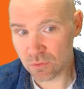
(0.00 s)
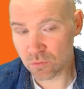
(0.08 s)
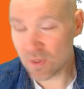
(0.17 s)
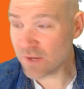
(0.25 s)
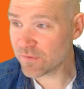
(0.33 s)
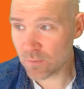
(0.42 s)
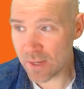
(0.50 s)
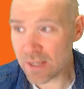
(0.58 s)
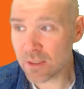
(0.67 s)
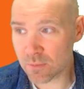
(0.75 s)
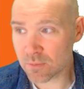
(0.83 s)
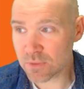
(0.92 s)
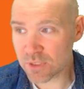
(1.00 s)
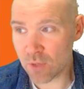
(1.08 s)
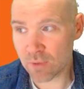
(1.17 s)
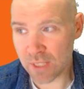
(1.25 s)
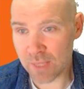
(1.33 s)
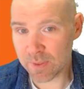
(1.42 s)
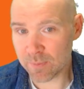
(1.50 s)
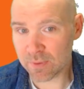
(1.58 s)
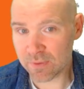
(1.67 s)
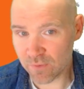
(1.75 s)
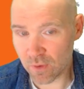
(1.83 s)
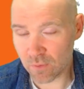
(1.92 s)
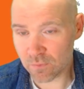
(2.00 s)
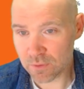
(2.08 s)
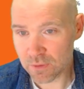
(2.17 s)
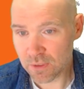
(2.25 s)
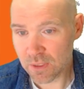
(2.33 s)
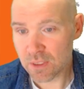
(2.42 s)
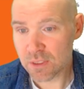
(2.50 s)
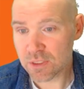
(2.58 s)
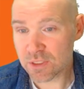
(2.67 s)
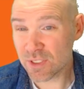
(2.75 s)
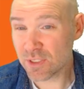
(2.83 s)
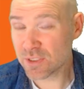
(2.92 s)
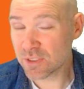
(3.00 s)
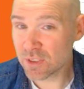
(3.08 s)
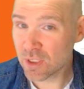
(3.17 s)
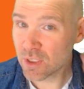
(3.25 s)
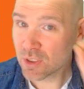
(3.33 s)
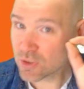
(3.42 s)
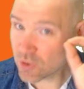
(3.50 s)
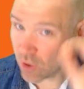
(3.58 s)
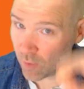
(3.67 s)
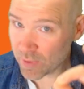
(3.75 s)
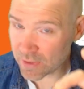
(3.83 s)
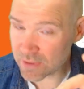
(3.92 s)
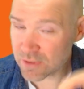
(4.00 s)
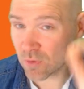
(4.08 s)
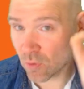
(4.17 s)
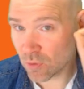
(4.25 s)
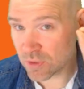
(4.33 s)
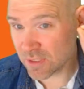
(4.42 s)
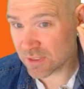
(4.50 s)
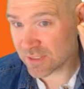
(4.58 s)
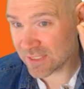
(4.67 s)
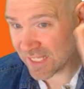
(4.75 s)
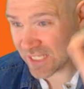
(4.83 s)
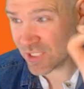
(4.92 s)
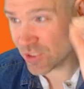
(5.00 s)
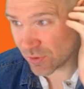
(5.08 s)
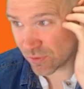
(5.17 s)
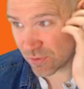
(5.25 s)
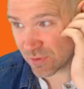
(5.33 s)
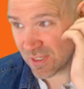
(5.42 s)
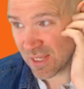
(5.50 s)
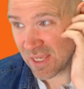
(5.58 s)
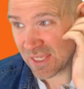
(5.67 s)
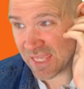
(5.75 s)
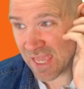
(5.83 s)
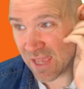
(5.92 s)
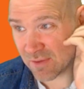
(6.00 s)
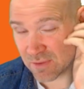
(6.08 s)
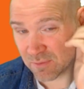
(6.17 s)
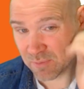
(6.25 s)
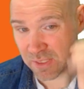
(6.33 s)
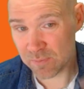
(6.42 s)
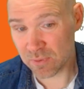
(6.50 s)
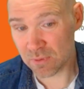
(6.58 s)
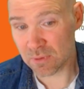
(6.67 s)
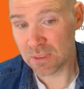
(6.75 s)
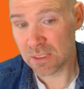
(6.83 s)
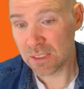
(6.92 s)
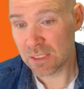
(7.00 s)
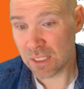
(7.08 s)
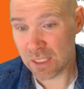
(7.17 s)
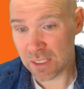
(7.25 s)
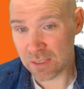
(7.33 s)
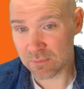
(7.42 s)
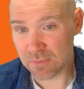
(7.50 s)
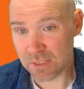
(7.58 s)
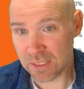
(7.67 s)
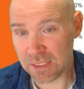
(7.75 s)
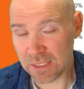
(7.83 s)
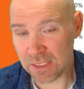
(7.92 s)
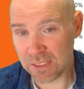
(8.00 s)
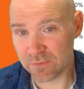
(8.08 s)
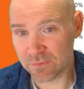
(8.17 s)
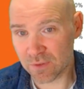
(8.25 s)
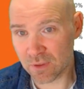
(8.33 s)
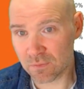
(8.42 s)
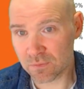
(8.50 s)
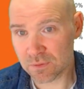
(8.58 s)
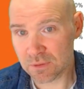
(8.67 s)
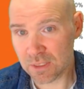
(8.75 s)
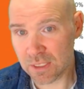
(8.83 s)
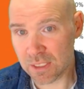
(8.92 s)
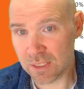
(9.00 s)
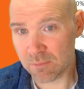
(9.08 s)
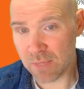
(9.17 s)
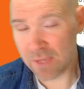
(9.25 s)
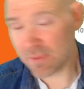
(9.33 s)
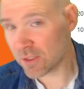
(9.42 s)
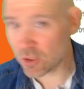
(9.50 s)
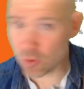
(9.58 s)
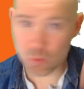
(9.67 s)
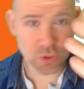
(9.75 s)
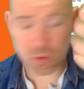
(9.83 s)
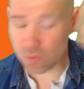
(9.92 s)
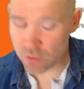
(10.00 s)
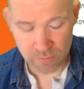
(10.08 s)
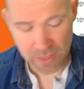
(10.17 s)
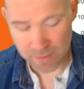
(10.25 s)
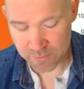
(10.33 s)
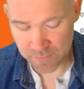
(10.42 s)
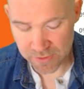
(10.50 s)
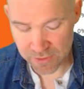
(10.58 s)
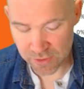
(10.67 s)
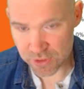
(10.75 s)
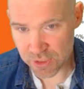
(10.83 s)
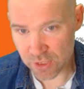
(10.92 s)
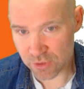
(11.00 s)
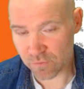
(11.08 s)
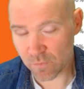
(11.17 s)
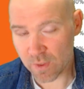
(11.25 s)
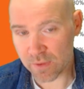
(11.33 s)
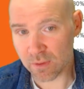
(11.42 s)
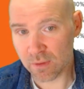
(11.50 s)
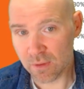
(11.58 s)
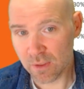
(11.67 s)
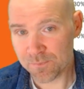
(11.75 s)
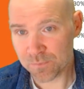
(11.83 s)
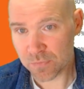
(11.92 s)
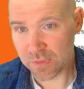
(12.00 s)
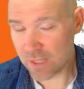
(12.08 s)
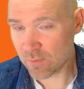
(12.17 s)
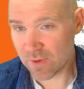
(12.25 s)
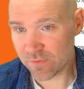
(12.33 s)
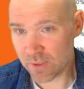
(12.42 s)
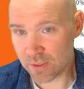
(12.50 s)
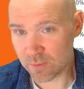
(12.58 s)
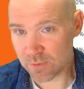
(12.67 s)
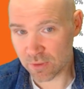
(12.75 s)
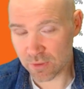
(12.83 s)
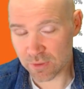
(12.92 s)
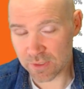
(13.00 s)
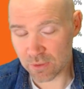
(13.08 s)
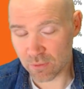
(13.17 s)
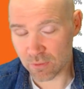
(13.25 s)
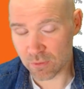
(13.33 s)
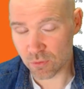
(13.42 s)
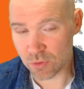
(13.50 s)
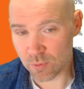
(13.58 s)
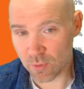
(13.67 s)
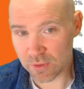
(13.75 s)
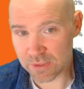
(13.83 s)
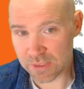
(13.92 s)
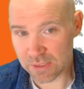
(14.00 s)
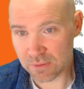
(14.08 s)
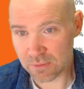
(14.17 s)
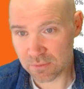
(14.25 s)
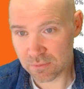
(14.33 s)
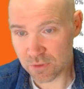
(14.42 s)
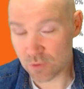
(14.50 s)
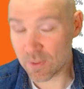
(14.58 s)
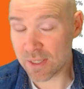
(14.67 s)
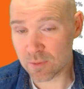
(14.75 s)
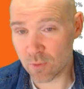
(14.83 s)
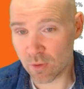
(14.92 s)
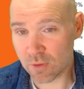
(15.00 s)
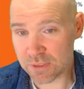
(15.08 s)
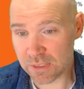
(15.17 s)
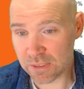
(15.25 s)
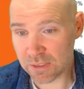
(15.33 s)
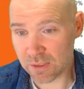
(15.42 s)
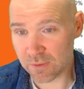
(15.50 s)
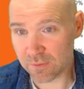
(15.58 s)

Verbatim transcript: referendums don't get people involved. Certain topics or certain issues get people um, involved, um, and then you you can perhaps be the judge of whether then referendums are a good thing or, or democracy, direct democracy kind